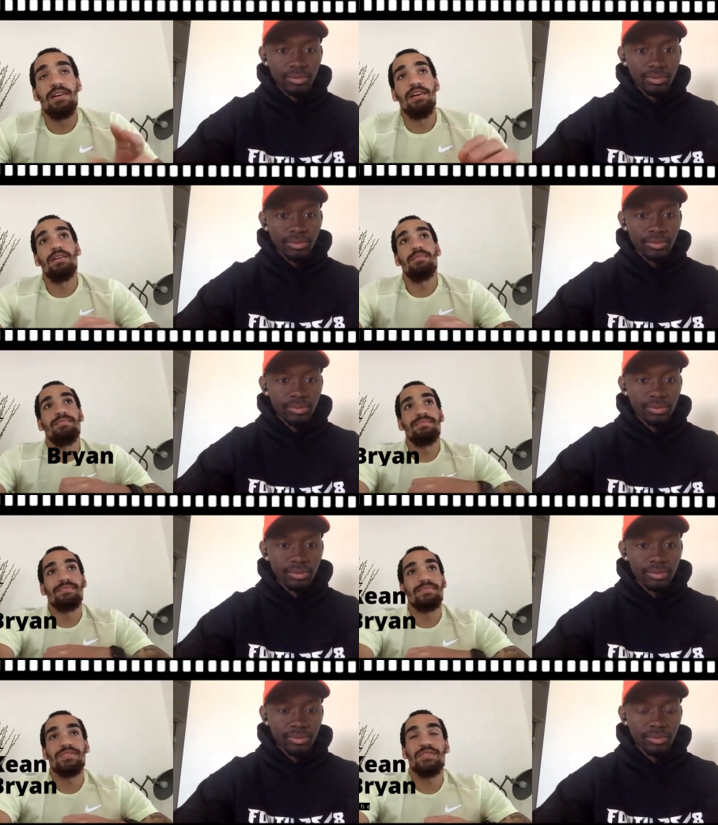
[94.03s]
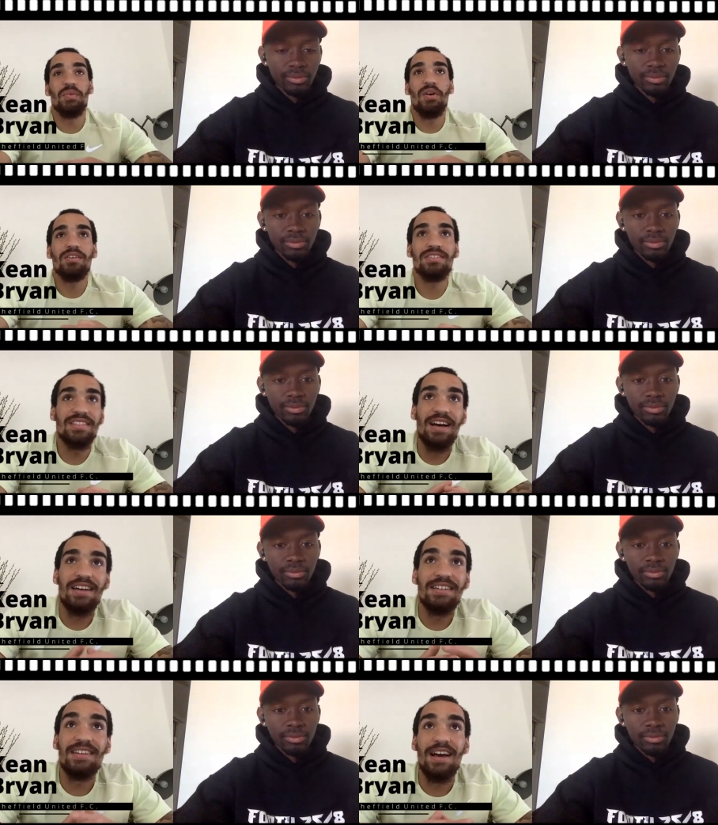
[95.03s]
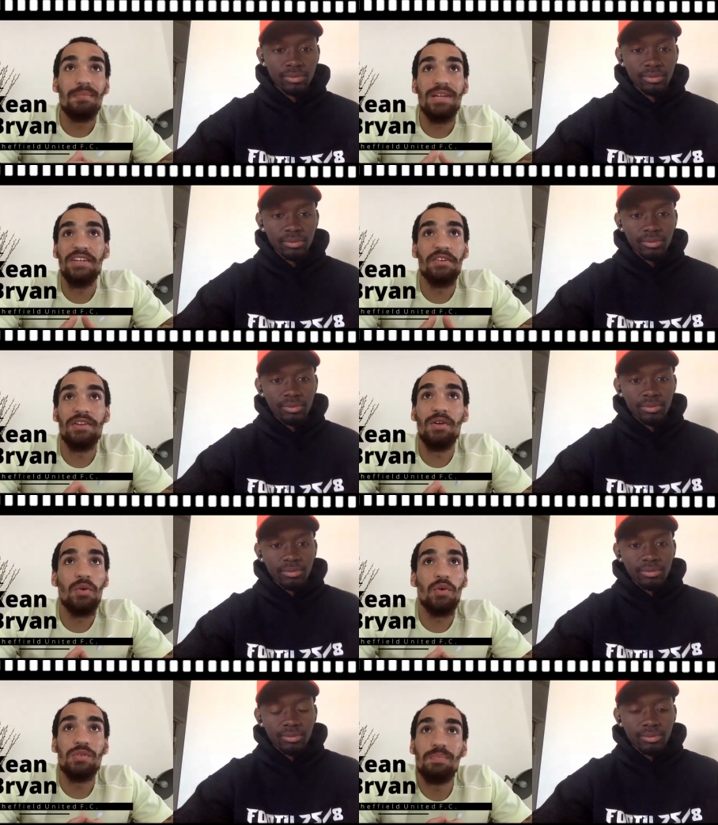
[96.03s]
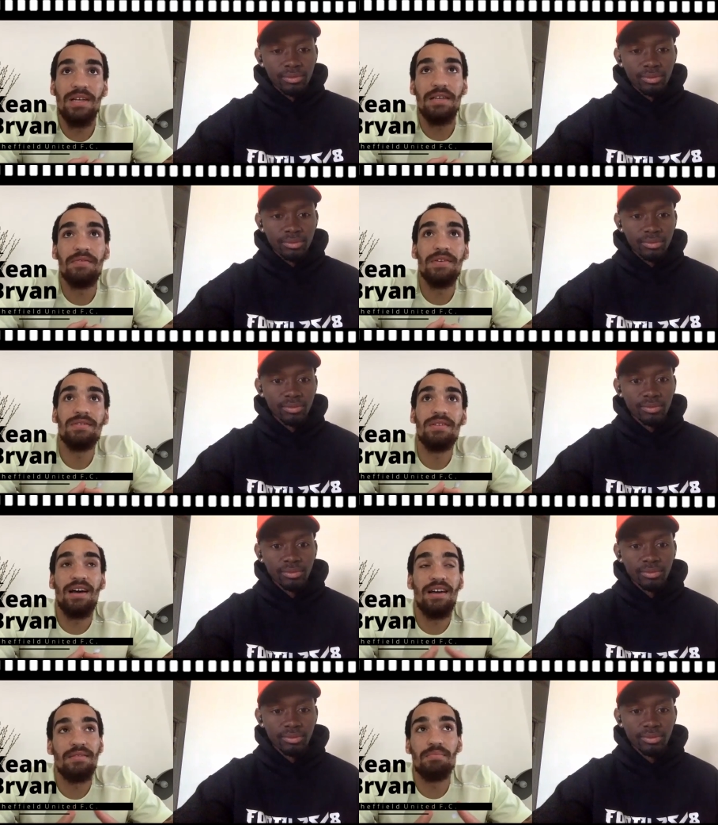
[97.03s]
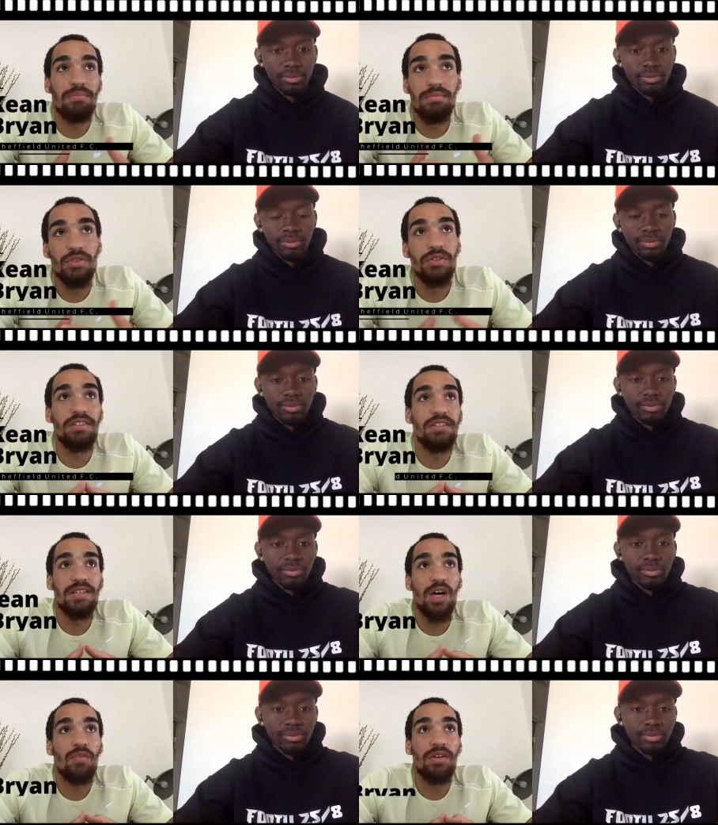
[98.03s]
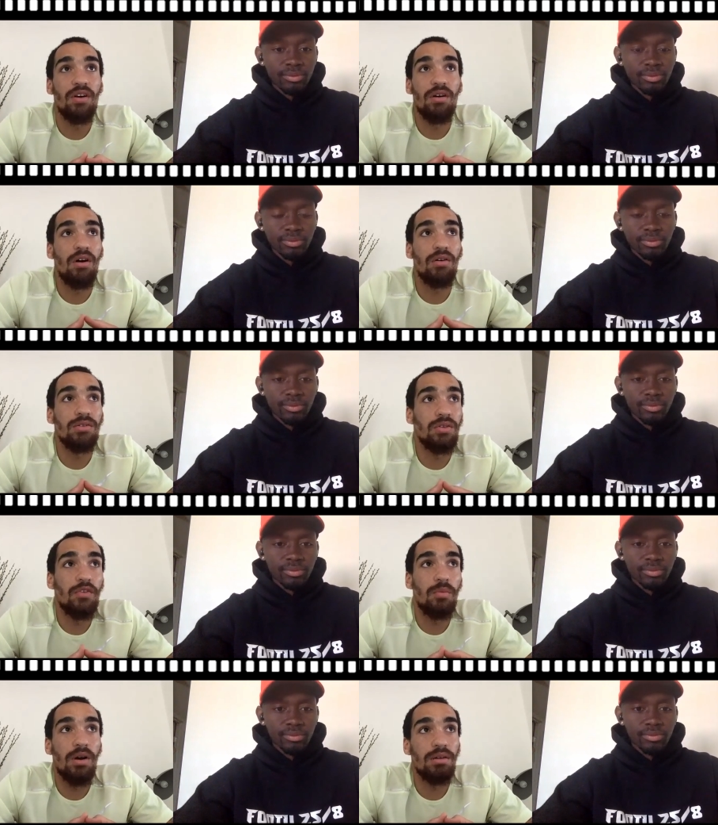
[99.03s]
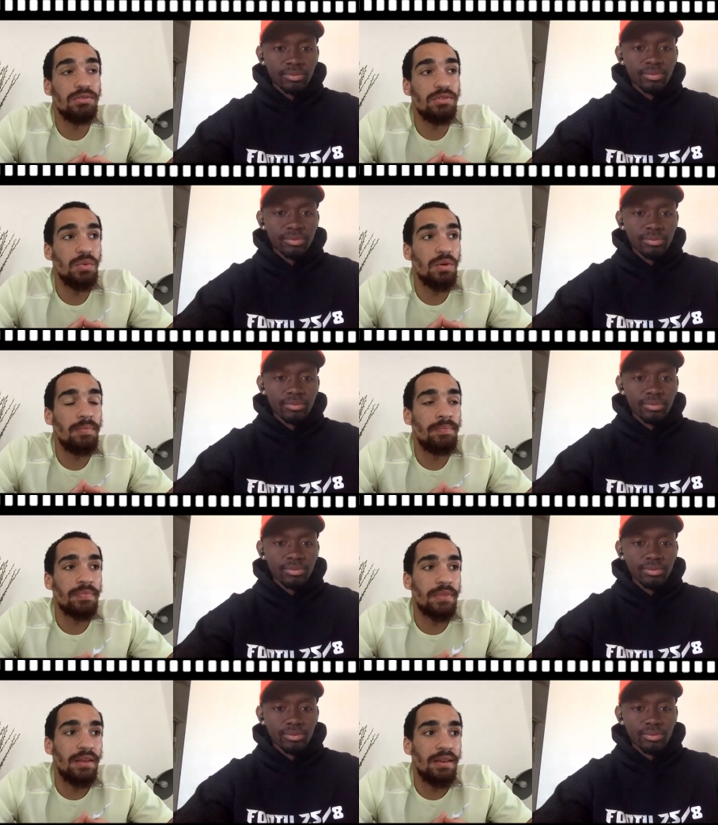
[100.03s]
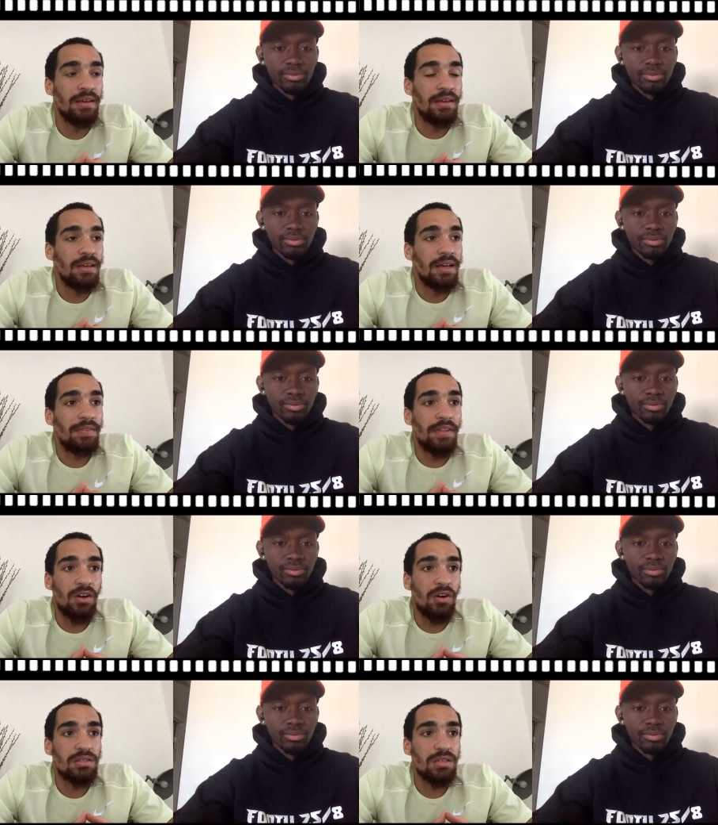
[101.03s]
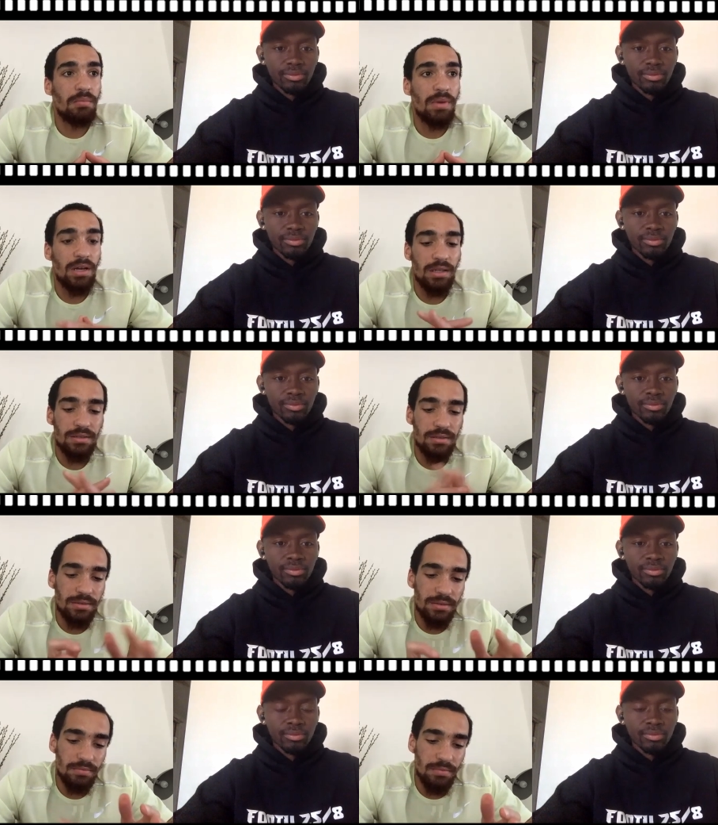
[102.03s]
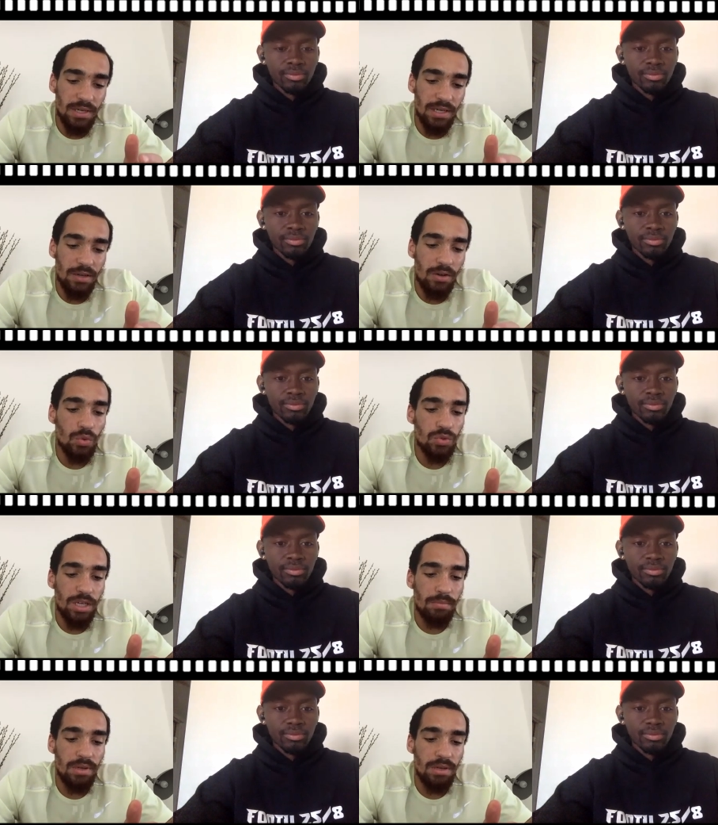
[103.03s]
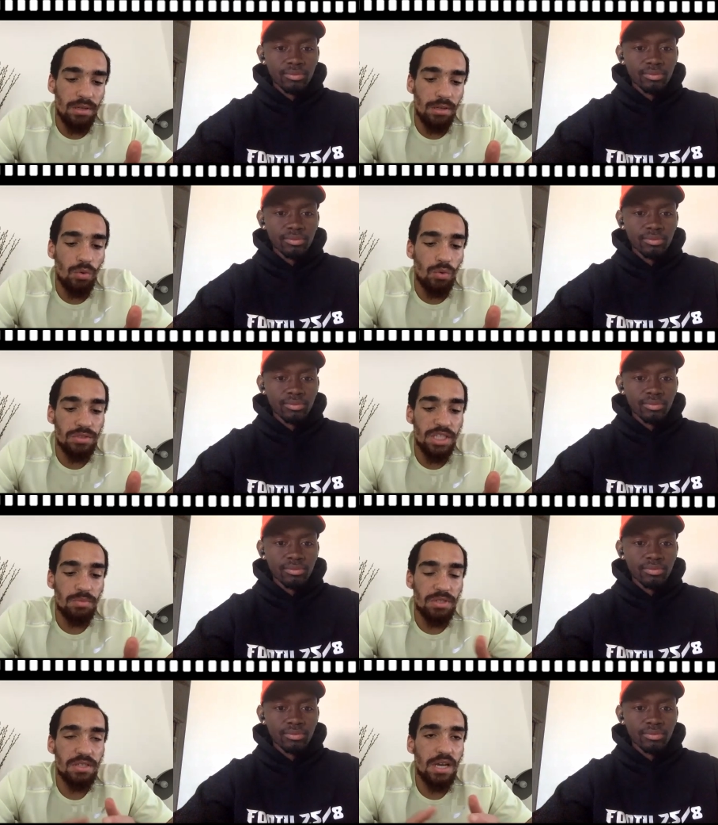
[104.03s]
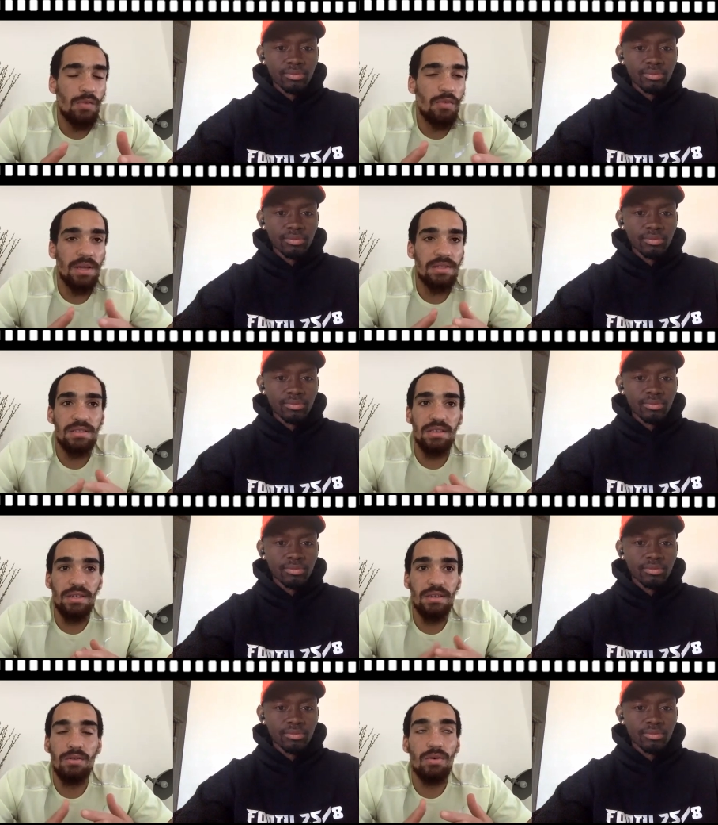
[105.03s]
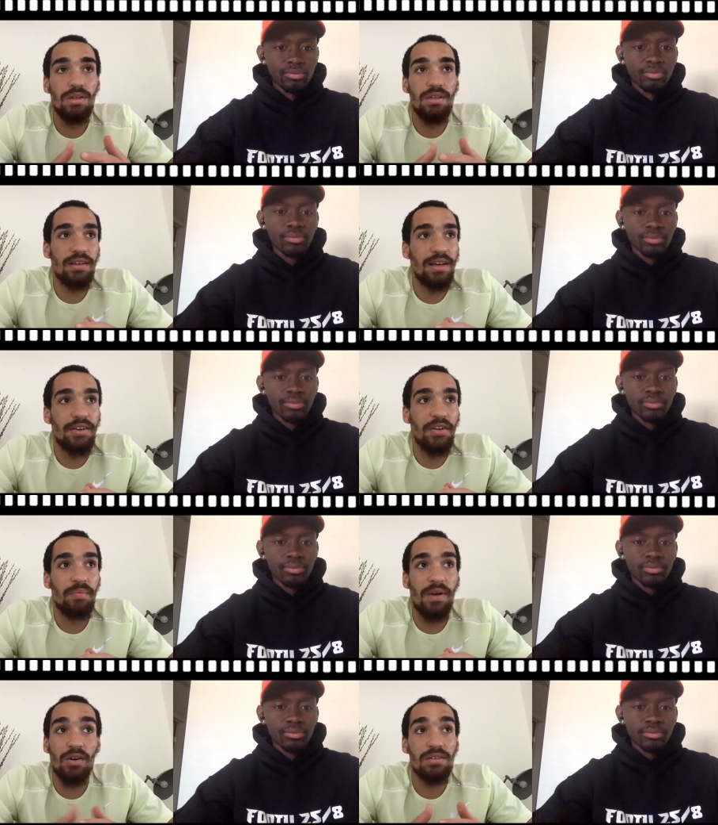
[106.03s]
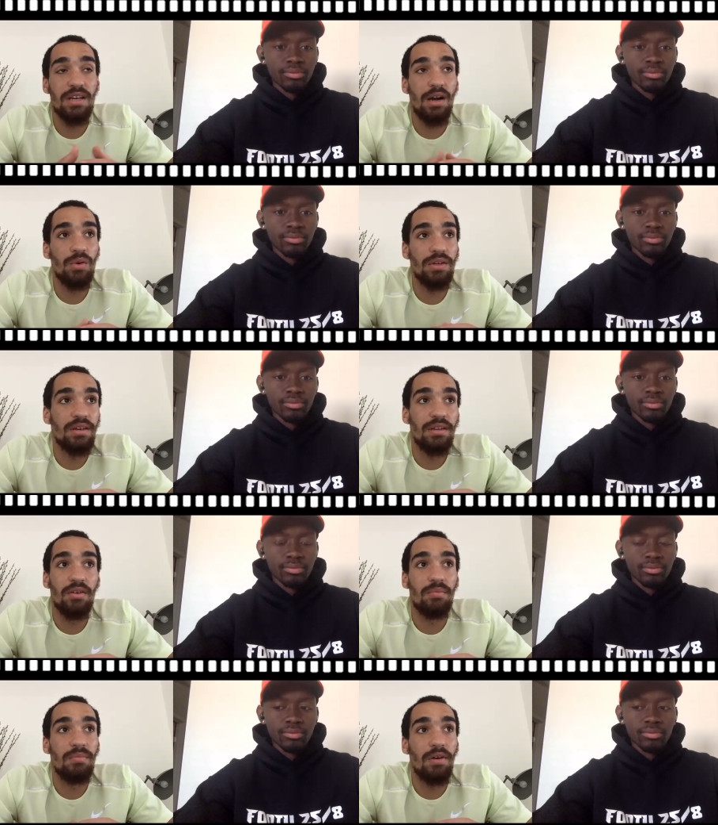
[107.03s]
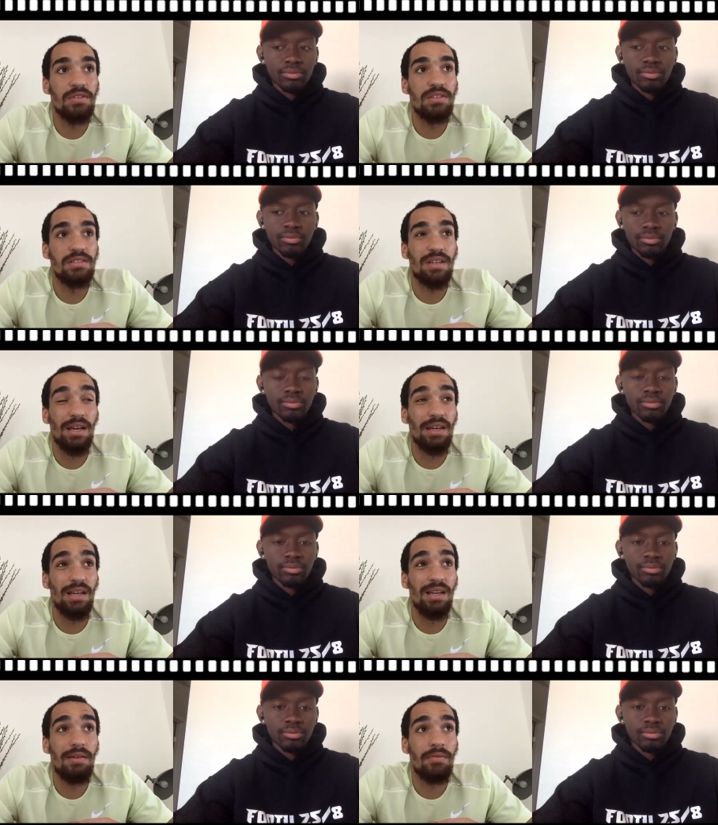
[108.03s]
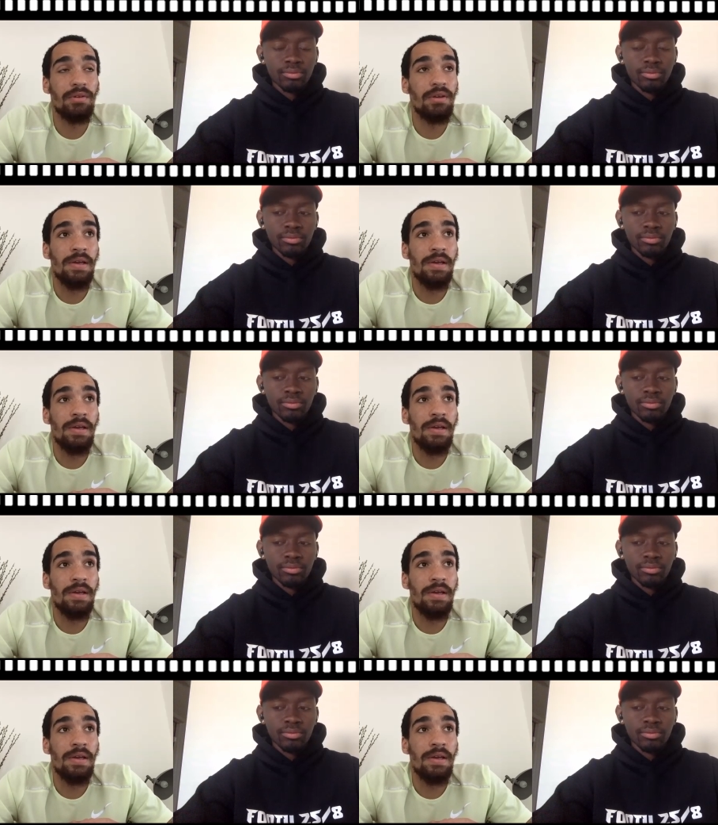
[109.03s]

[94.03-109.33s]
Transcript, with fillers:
Speaker 1: Um, so I started like playing on the local playing fields, like you did yourself, and all, all the young footballers do. Um, and then I got my my coach at my local team was a scout for Man City locally, and then I got scouted, and then obviously signed at eleven.